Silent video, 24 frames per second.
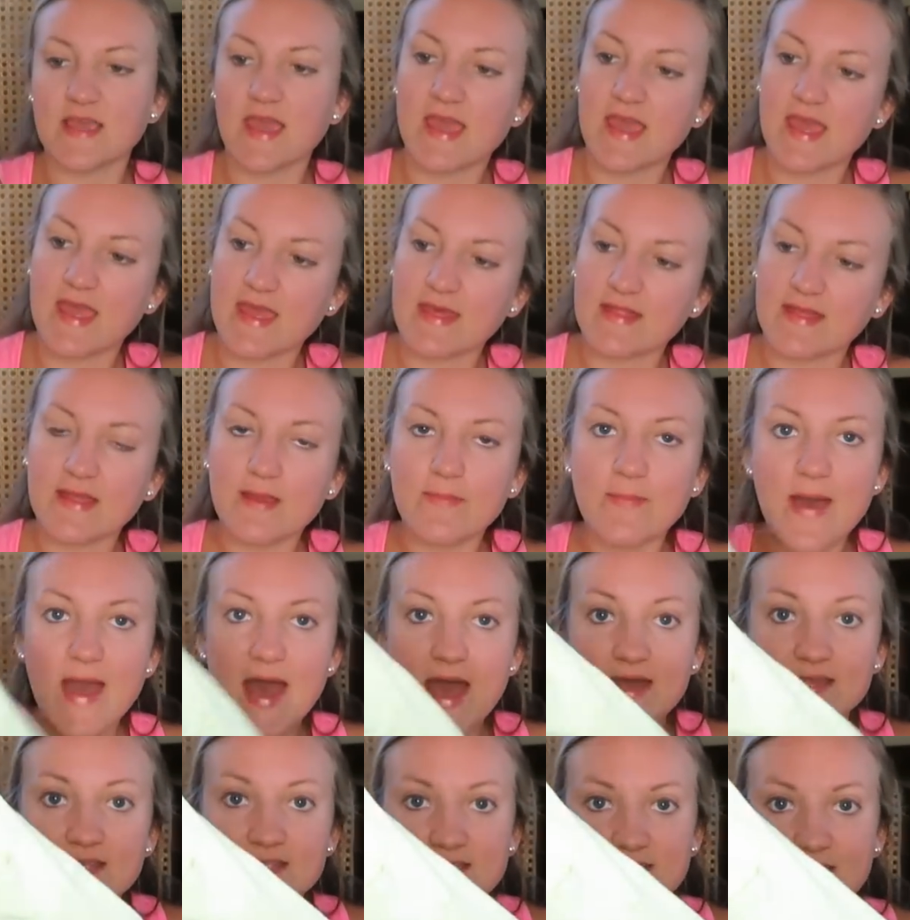a like
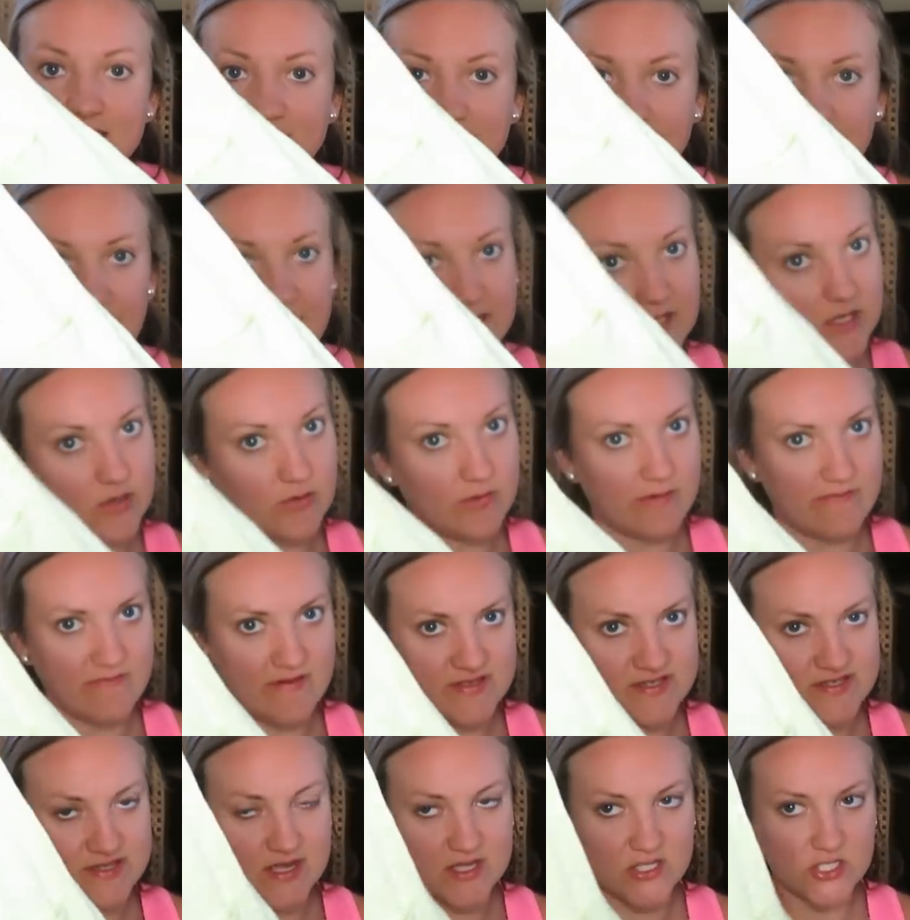pastel yellow if
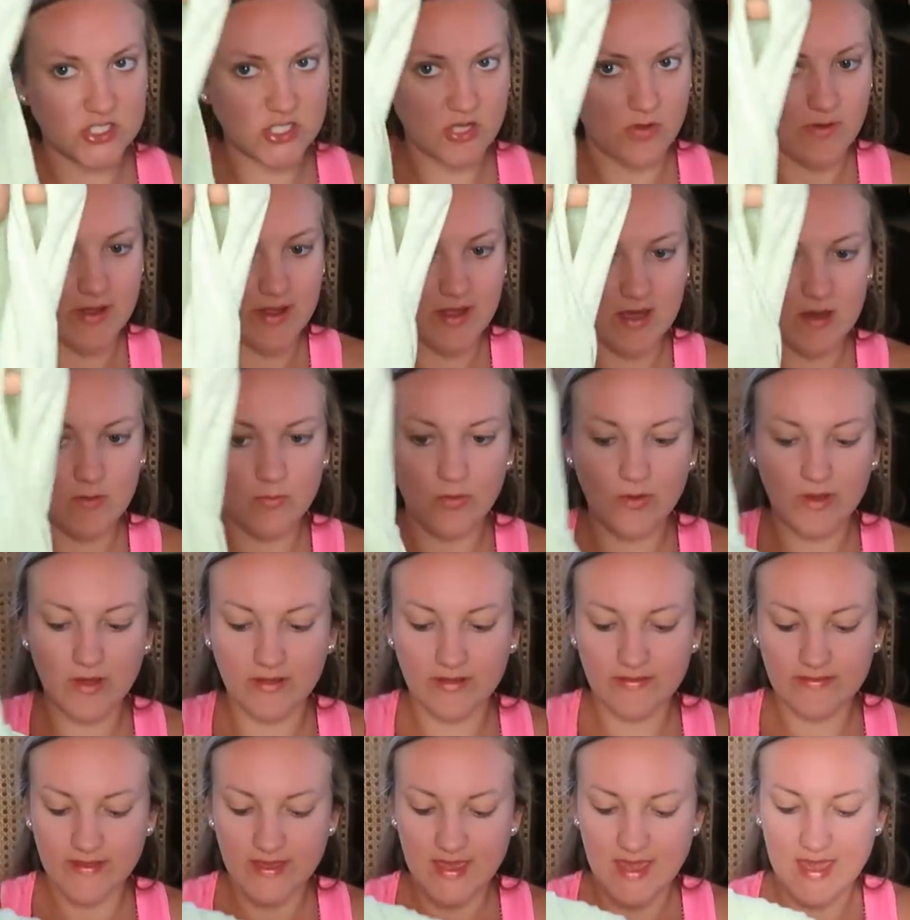it's not showing up well
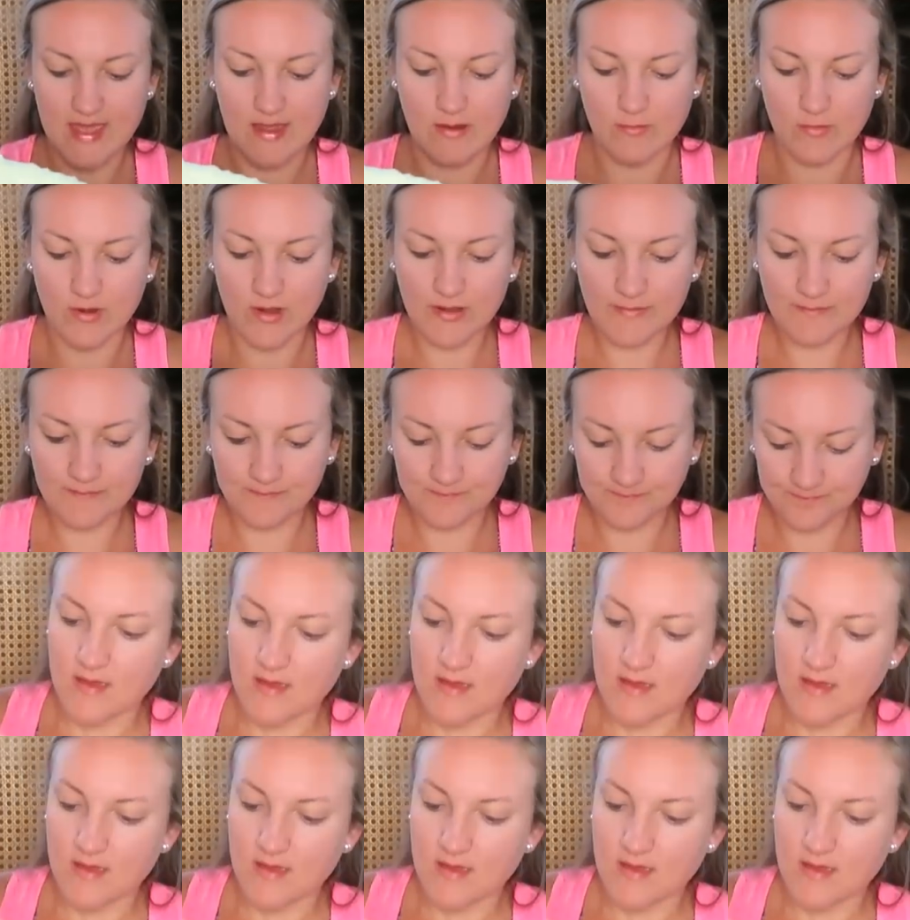in the camera.